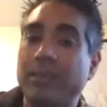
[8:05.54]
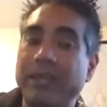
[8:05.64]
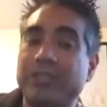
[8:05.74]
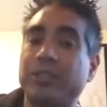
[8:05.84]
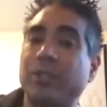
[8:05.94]

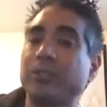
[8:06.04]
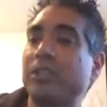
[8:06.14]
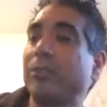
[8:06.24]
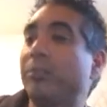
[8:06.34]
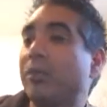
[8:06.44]
It's so
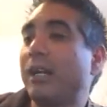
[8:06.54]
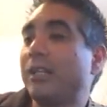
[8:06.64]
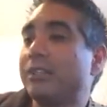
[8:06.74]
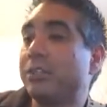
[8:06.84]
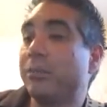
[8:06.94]
simple,
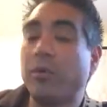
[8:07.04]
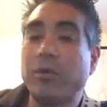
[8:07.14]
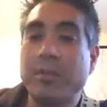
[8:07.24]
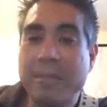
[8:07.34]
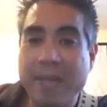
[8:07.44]
guys. The
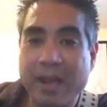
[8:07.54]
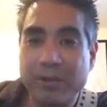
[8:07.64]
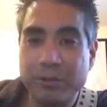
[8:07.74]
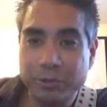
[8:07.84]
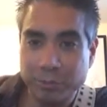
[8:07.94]
more
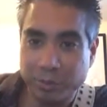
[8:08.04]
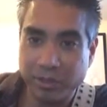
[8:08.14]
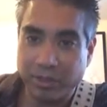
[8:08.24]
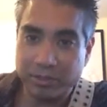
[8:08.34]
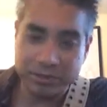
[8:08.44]
metal you
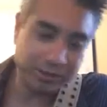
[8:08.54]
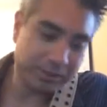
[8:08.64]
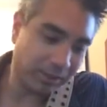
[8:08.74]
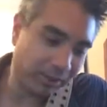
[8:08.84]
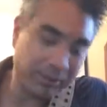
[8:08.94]
put on your
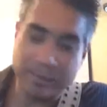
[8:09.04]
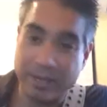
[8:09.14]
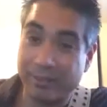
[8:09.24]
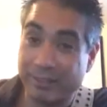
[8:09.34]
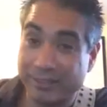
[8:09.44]
guitar, the
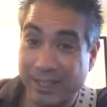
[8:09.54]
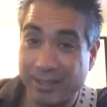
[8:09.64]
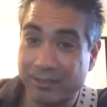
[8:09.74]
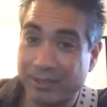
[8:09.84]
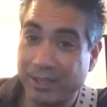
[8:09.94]
better it
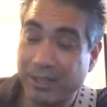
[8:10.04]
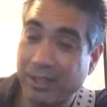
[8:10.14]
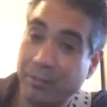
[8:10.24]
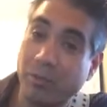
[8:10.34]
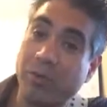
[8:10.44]
sounds.
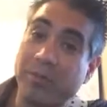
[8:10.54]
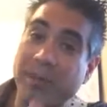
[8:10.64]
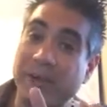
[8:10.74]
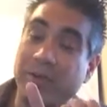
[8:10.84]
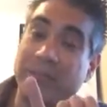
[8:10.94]
More
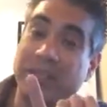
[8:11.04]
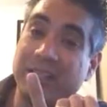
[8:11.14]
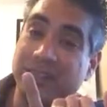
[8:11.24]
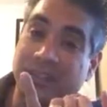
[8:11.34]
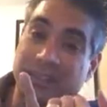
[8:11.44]
metal
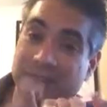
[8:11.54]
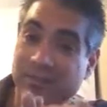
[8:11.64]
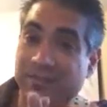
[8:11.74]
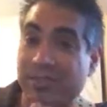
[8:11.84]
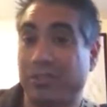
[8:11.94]
meaning the
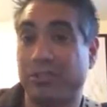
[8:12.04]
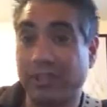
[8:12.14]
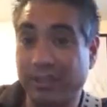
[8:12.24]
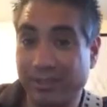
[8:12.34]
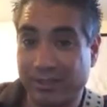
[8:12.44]

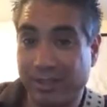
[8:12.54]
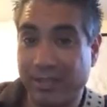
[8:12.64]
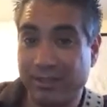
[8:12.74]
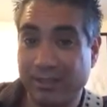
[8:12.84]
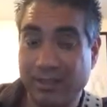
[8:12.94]
strings,
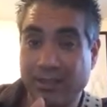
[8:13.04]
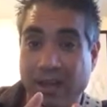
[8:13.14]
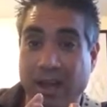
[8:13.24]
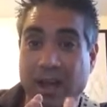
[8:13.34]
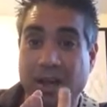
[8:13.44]
right?
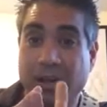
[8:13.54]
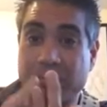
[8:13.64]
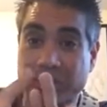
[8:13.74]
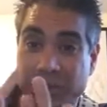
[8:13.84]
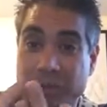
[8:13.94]

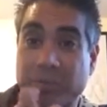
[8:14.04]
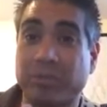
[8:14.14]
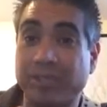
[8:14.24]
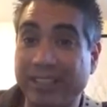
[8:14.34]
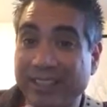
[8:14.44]
The
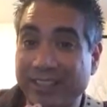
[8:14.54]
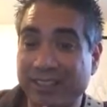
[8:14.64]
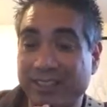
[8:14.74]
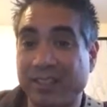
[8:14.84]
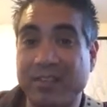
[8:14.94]

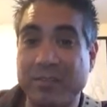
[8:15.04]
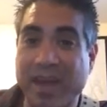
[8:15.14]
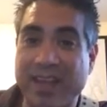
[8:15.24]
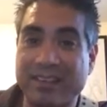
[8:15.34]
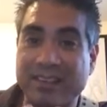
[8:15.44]
springs in the
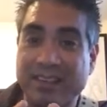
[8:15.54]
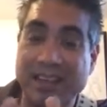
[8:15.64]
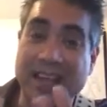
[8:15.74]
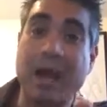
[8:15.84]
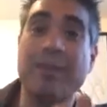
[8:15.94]
back.
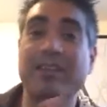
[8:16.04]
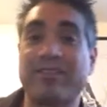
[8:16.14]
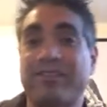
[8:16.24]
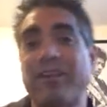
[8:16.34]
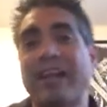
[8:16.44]
And how about
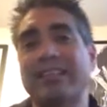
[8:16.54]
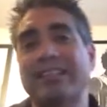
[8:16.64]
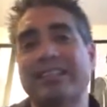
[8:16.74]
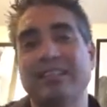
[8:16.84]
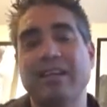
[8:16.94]
the
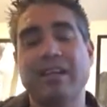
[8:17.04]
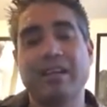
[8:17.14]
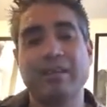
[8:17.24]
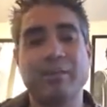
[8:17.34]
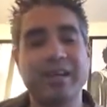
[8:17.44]
frets?
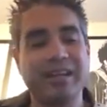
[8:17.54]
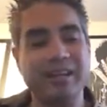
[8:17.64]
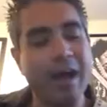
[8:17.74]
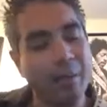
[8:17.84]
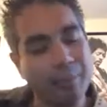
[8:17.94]
Depending
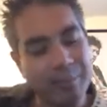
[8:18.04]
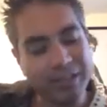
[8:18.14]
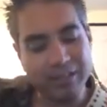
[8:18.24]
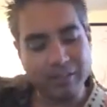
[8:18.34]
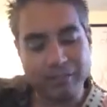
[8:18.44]
on how
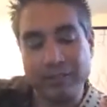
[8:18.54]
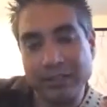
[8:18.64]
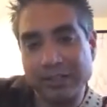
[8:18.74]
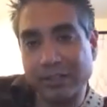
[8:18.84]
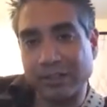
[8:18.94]
big your
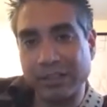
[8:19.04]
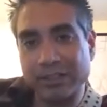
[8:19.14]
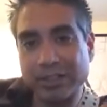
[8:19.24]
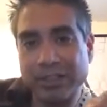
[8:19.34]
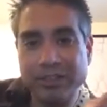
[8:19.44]
frets are,
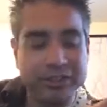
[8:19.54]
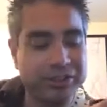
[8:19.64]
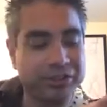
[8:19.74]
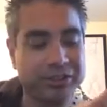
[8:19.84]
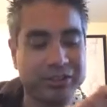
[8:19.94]
that
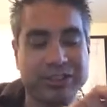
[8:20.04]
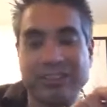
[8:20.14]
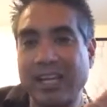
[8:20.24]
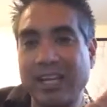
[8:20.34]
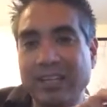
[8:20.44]
changes your
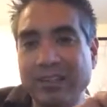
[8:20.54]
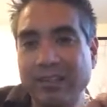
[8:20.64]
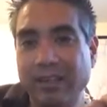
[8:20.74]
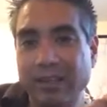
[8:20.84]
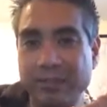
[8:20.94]
sustain.
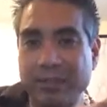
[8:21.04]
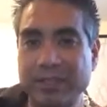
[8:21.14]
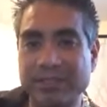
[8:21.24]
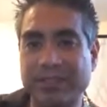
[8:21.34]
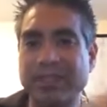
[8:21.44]

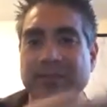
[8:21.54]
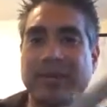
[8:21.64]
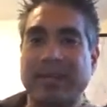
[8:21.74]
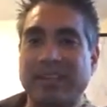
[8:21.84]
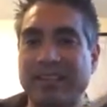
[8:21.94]
Because think
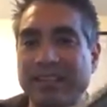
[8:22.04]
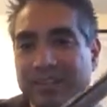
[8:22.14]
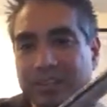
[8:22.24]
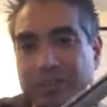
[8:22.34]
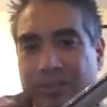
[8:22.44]
about it,
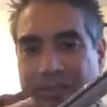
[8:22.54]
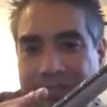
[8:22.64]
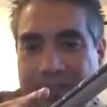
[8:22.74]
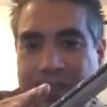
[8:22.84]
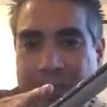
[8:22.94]
these
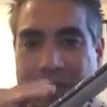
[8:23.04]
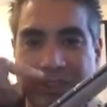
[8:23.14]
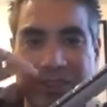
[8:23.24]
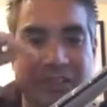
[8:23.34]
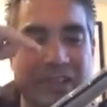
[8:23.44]
strings have
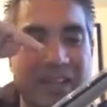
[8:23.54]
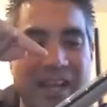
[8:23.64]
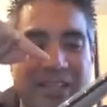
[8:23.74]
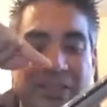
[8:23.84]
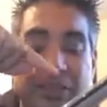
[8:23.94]
vibration that
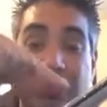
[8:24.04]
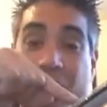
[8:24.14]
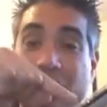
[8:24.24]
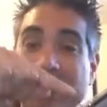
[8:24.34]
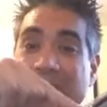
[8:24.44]
has to
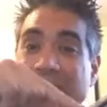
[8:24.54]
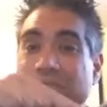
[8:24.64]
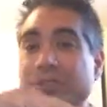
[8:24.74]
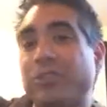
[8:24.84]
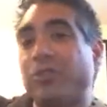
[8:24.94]
go
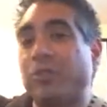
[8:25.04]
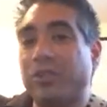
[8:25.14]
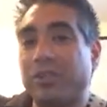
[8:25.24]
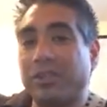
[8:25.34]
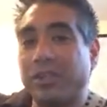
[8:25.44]
into the
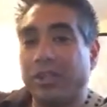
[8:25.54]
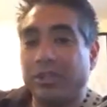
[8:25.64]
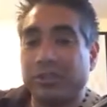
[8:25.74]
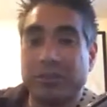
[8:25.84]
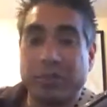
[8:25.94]
wood.
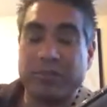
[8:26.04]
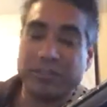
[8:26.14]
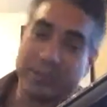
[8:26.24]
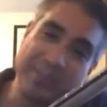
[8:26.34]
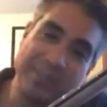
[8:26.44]
So if
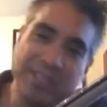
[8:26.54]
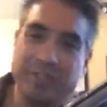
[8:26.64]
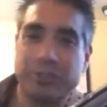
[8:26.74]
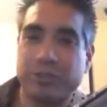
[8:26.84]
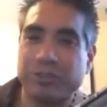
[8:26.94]
it's a
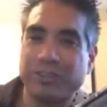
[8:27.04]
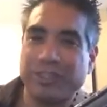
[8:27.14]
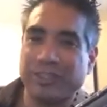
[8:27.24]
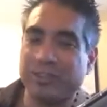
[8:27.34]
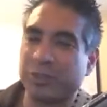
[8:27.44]
bigger
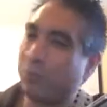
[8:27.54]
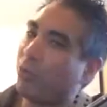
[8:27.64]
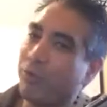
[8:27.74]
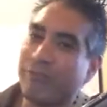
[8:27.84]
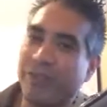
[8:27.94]
string, there's
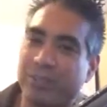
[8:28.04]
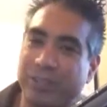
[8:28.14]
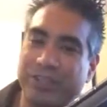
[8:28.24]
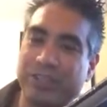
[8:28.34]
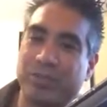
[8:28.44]
more
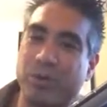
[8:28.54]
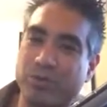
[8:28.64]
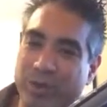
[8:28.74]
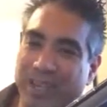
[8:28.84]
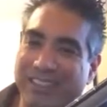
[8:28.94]
vibration, more
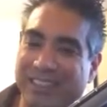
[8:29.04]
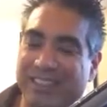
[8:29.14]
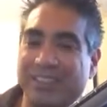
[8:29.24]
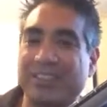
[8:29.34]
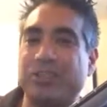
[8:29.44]

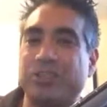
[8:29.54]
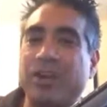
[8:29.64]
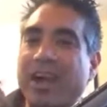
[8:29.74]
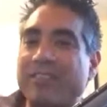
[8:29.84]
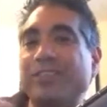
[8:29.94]
resonance to
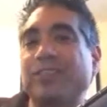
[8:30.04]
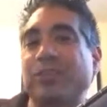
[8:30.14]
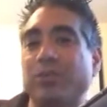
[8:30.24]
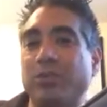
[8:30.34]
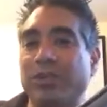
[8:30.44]
drive into
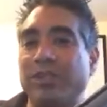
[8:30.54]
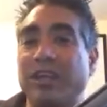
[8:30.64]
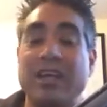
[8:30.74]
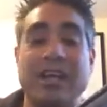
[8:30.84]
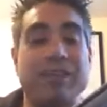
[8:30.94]
the wood.
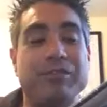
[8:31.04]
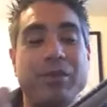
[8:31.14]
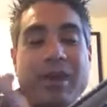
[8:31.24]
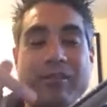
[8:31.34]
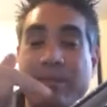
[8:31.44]
If
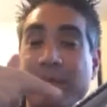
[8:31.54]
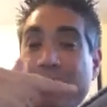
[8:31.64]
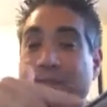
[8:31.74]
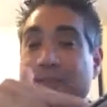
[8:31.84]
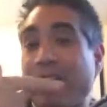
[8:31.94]
you have a
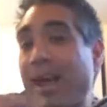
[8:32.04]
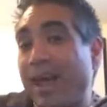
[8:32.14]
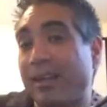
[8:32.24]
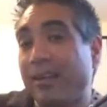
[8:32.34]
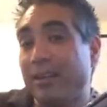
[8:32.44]
bigger
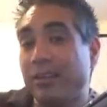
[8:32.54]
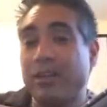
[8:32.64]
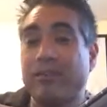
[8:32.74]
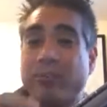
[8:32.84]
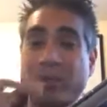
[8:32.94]
fret,
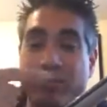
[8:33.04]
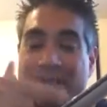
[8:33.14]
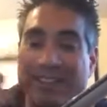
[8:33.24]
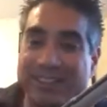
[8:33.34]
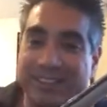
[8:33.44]
you have more
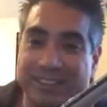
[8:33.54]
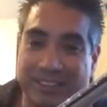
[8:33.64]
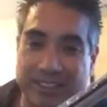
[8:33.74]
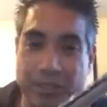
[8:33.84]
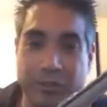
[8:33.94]

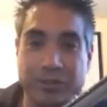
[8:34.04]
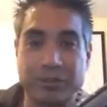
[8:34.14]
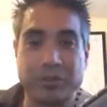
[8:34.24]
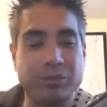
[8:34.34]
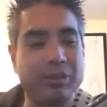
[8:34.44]
resonance to go
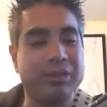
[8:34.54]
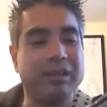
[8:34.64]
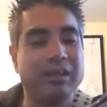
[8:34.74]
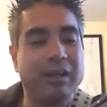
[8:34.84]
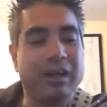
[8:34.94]
into the wood.
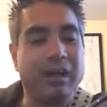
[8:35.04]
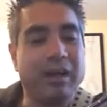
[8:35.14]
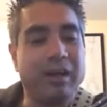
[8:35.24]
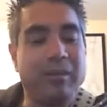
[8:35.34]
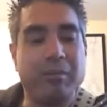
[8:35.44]

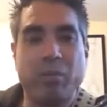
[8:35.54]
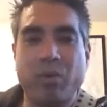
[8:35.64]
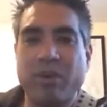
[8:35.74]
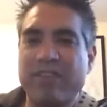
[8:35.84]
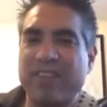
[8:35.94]

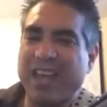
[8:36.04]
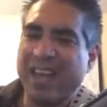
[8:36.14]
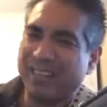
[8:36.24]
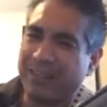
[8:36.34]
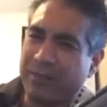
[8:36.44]
More of
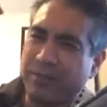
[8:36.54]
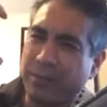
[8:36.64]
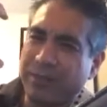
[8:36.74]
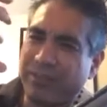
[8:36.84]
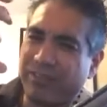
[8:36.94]
that, if a
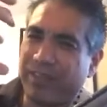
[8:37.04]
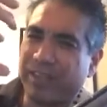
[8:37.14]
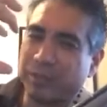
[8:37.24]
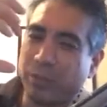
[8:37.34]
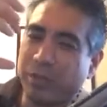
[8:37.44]
bigger fret
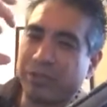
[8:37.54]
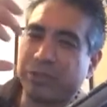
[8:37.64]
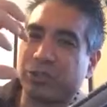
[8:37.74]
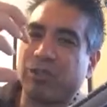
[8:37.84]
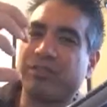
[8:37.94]
is more of a
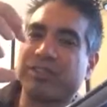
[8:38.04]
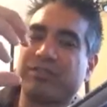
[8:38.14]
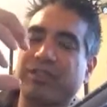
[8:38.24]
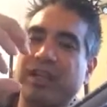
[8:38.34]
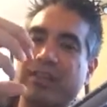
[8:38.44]
surface
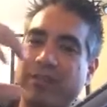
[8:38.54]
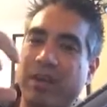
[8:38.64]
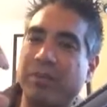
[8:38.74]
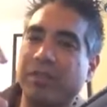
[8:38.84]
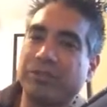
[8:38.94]
for that
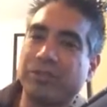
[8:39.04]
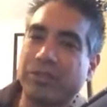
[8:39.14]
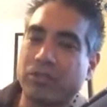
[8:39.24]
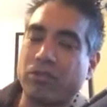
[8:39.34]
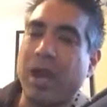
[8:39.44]
vibrating
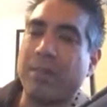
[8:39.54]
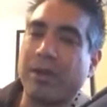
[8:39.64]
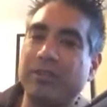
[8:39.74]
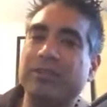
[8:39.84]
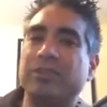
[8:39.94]
string to grab
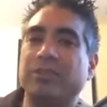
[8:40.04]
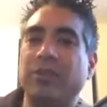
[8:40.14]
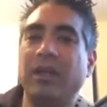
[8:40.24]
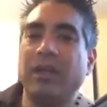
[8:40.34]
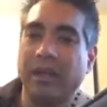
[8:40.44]
onto
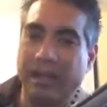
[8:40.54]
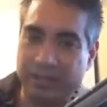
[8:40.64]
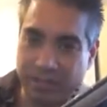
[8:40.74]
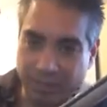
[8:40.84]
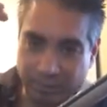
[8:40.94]

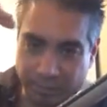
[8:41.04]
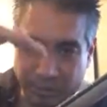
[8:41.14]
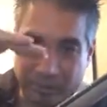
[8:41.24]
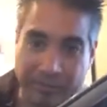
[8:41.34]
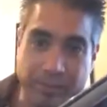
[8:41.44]
and to
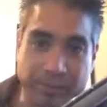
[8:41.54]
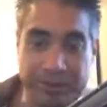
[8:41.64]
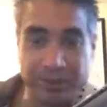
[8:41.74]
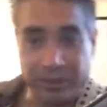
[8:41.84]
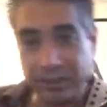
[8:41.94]
put the
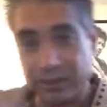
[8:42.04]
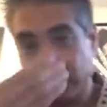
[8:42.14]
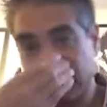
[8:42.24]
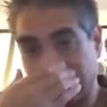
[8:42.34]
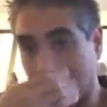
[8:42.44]
vibration into
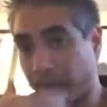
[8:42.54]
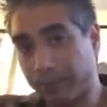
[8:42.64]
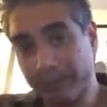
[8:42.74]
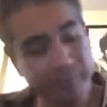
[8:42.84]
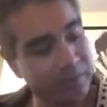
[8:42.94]
the guitar.
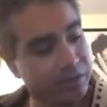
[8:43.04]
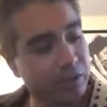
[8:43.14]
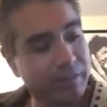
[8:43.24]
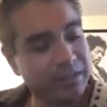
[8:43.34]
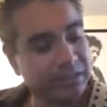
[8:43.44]

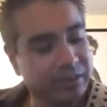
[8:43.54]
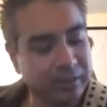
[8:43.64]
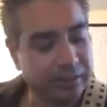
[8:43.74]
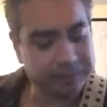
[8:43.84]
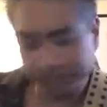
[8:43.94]
So
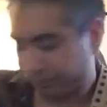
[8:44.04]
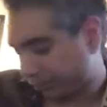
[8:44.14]
basically,